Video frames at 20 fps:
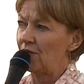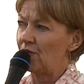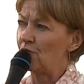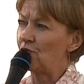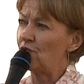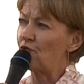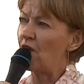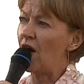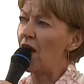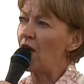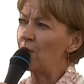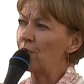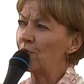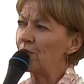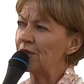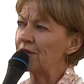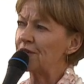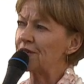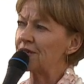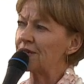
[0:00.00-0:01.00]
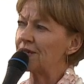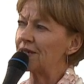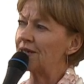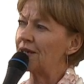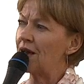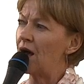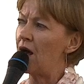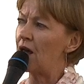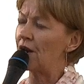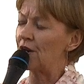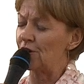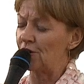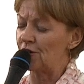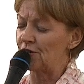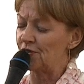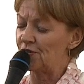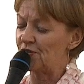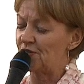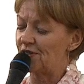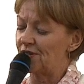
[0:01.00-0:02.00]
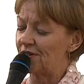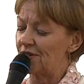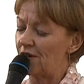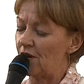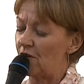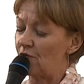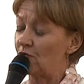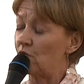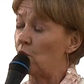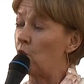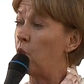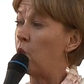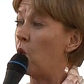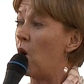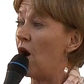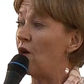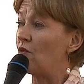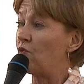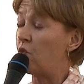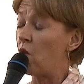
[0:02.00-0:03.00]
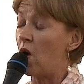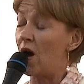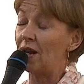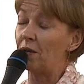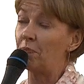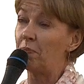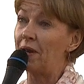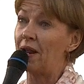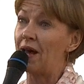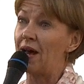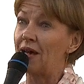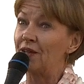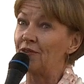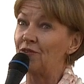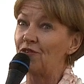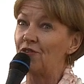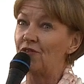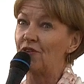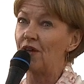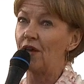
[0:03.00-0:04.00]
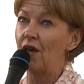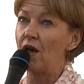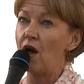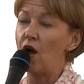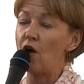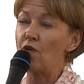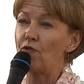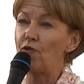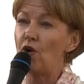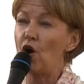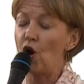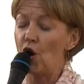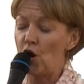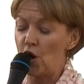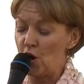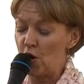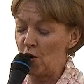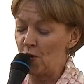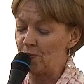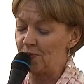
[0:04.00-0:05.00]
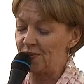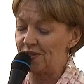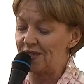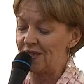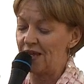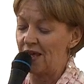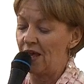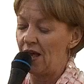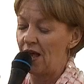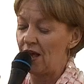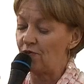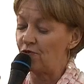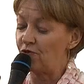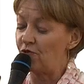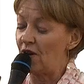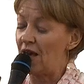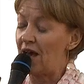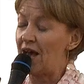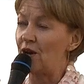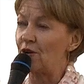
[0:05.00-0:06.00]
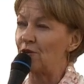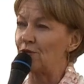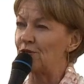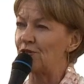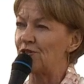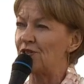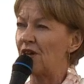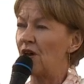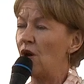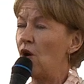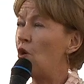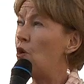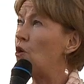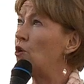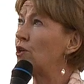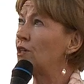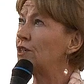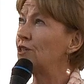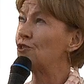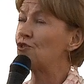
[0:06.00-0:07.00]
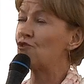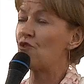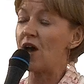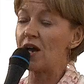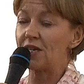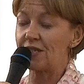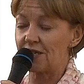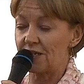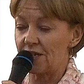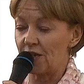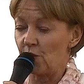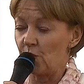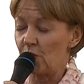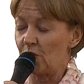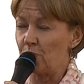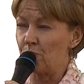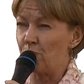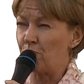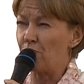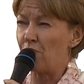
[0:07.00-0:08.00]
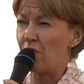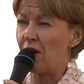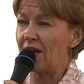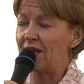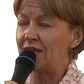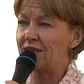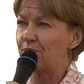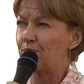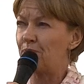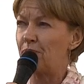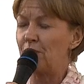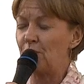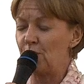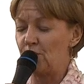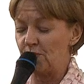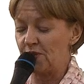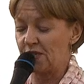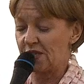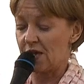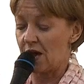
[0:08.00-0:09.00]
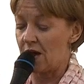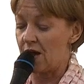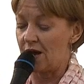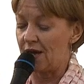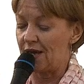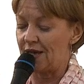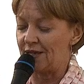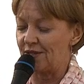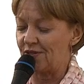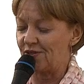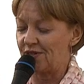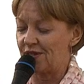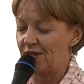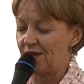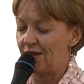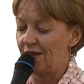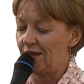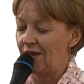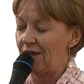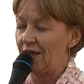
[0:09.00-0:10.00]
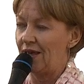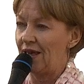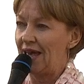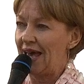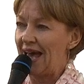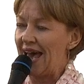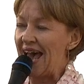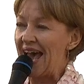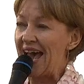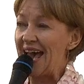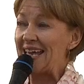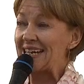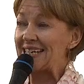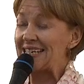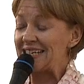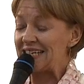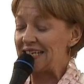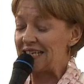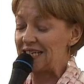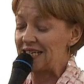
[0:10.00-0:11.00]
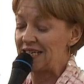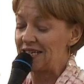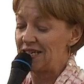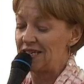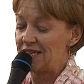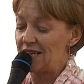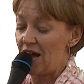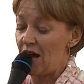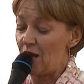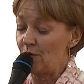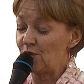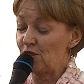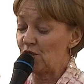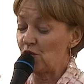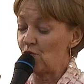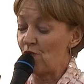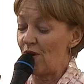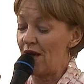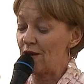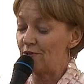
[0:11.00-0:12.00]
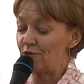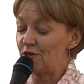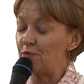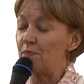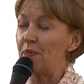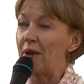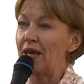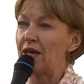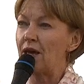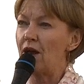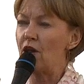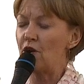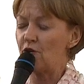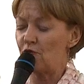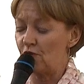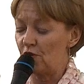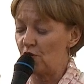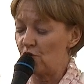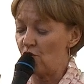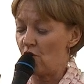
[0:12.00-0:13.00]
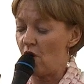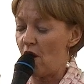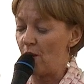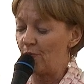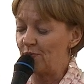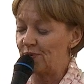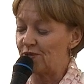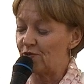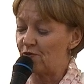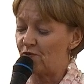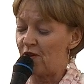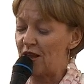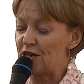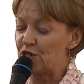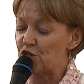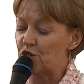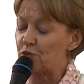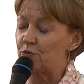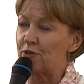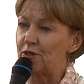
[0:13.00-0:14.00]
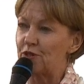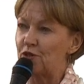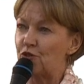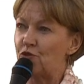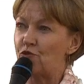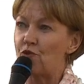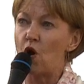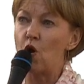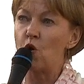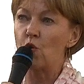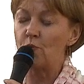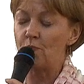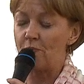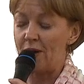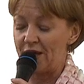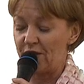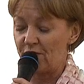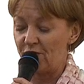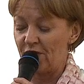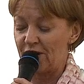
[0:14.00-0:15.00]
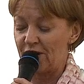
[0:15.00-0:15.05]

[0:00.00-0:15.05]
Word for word: The vibrant colours of, the, of wild plants, of herbs and flowers, all contrasting with bright blue skies. And I was surrounded by colourful crops of vegetables grown by the